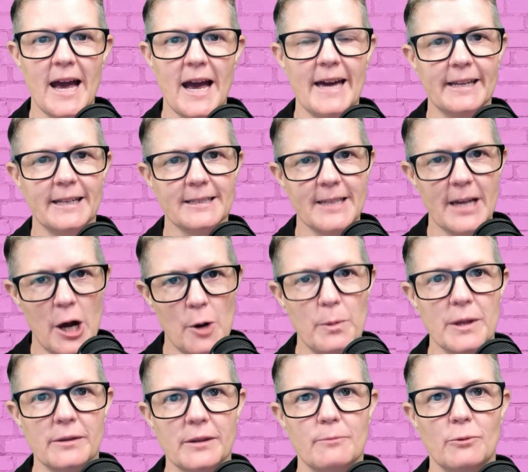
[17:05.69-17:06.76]
and it's
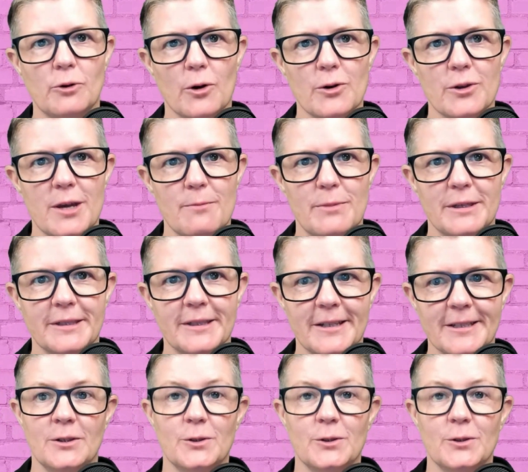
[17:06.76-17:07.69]
helping them grow their business.